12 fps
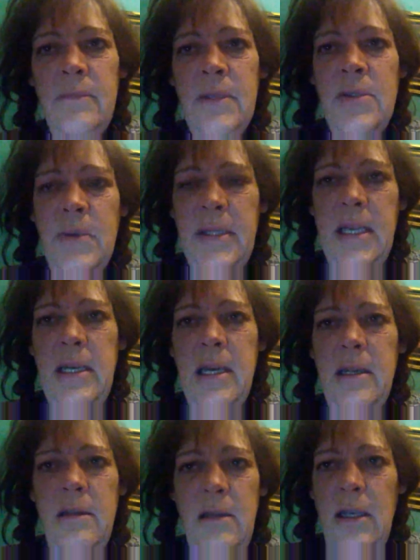That's what they
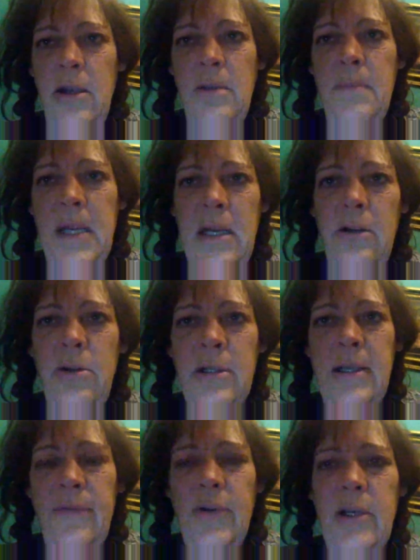did. They look made it
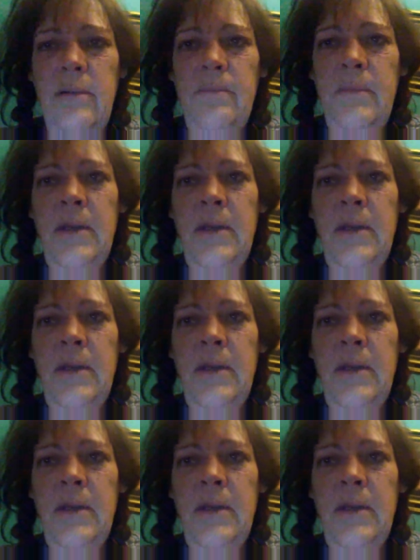look different.